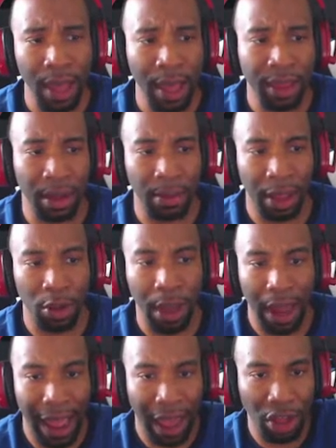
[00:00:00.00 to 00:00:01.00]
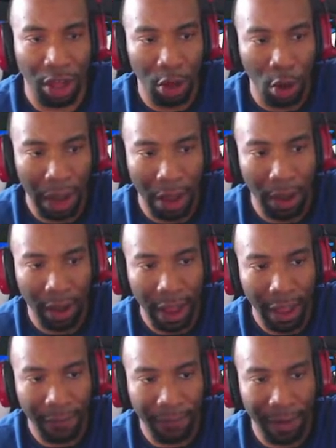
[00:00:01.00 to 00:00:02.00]
sometimes you gotta actually go down
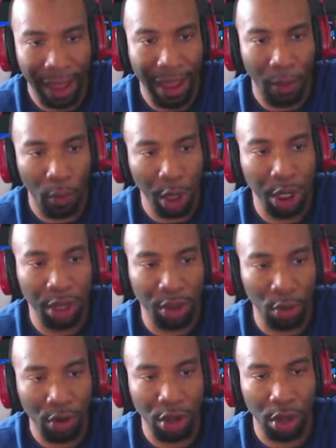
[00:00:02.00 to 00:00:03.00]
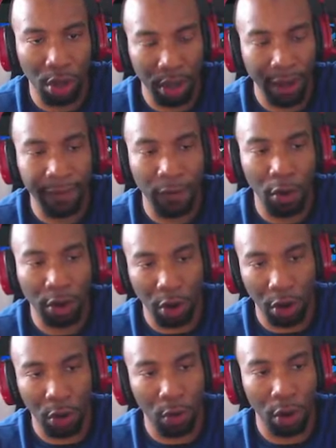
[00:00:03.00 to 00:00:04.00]
and find which source you're looking for,
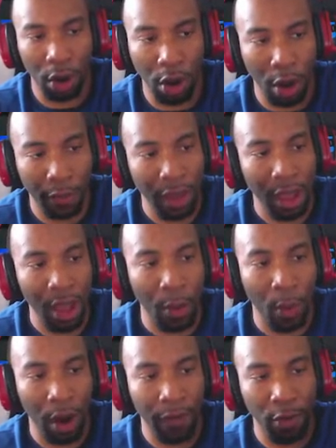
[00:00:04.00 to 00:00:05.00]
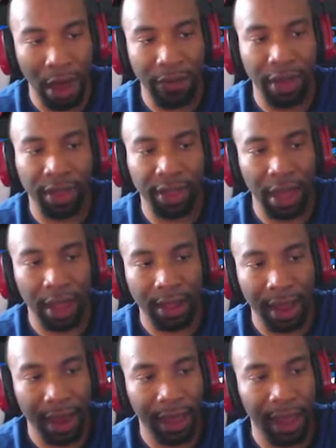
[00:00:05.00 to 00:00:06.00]
turn it on and off. where if you have a
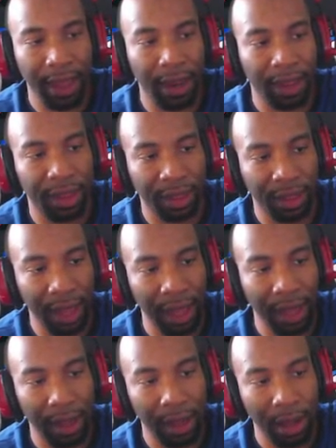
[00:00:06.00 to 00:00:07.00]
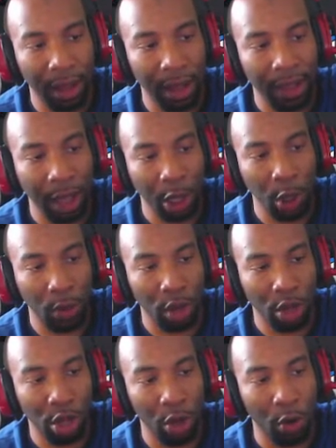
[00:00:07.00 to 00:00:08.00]
dedicated scene that you want to
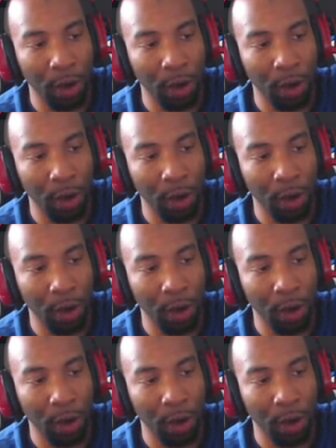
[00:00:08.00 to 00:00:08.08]
show,